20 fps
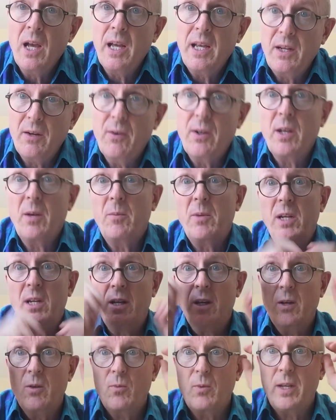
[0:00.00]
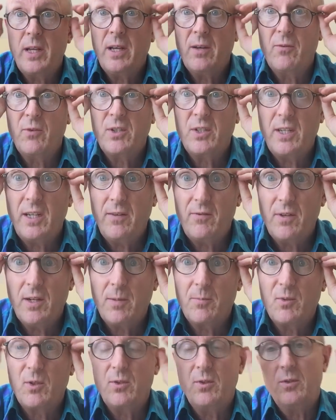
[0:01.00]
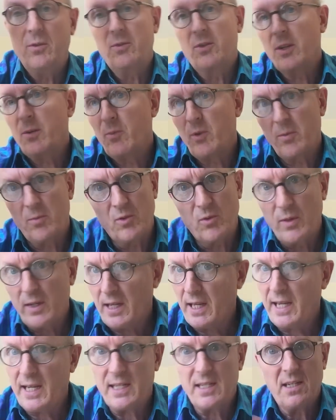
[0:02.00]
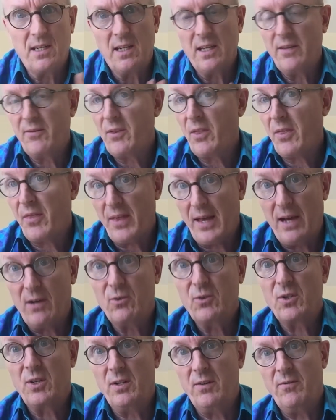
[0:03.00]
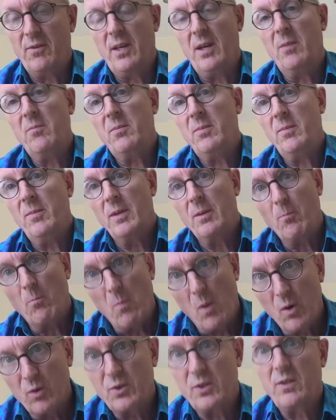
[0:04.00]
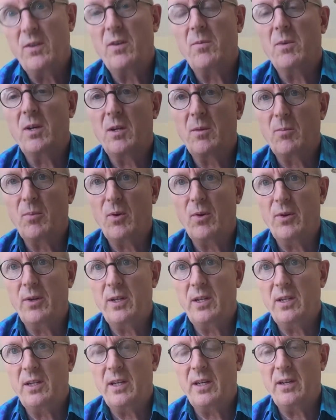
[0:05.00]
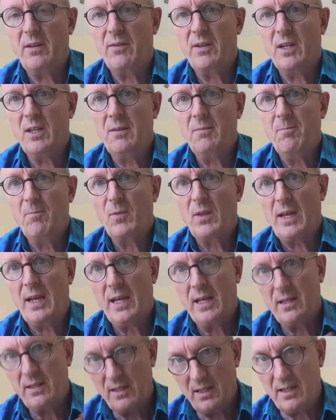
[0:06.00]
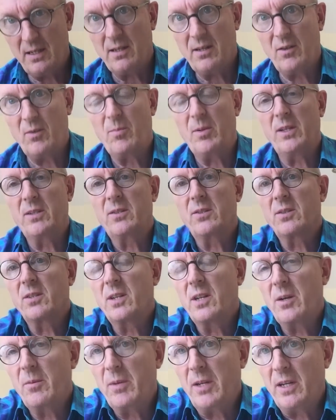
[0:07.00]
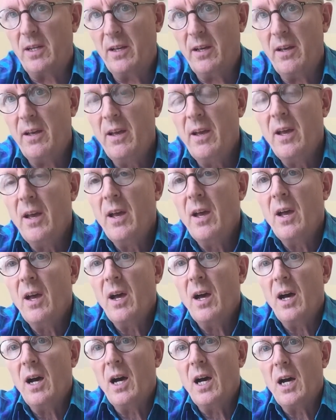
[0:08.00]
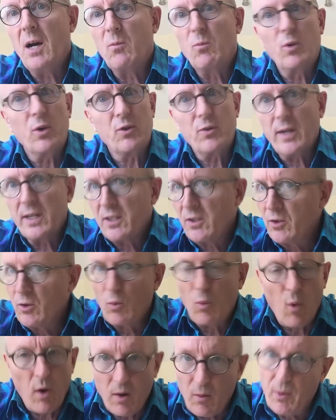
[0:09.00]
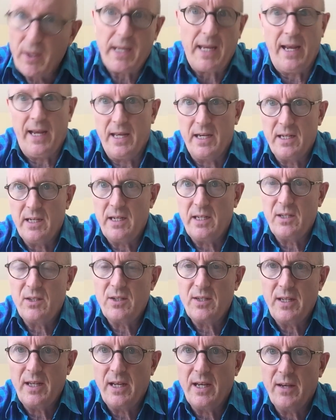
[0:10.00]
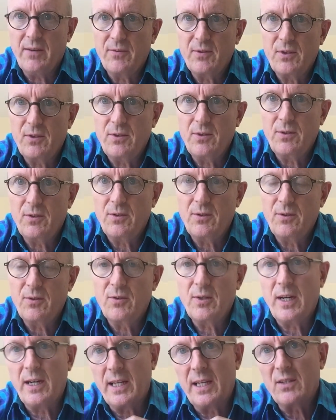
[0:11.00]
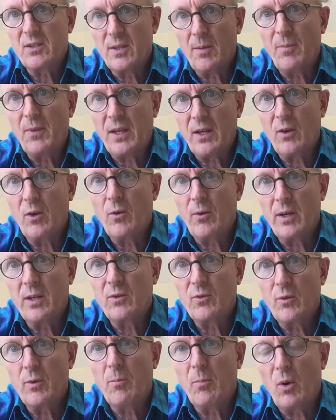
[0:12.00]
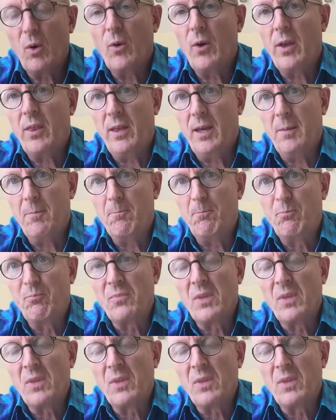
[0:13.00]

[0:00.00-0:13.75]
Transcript: Here in Armenia, we have received up to somewhere between 8 and 11,000 of them, most of them unemployed in Yerevan and in other places in Armenia. We're trying to do what we can in HDIF to try to get something going to employ them.